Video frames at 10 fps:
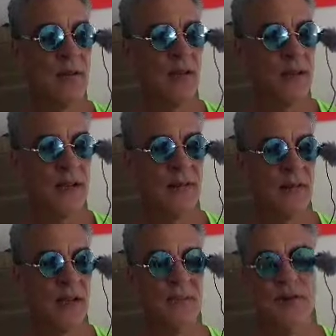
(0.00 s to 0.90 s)
Just going to
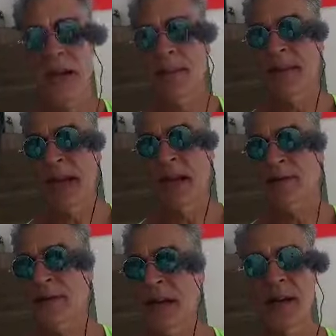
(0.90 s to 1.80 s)
have to keep jamming the
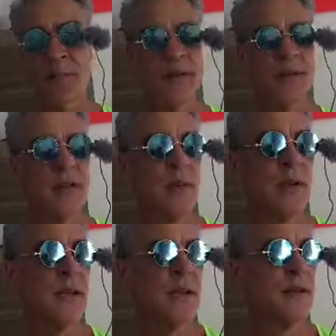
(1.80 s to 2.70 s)
outside up until we
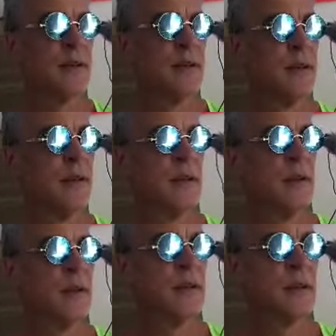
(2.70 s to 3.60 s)
get
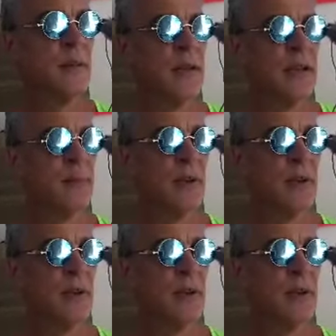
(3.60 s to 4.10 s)
the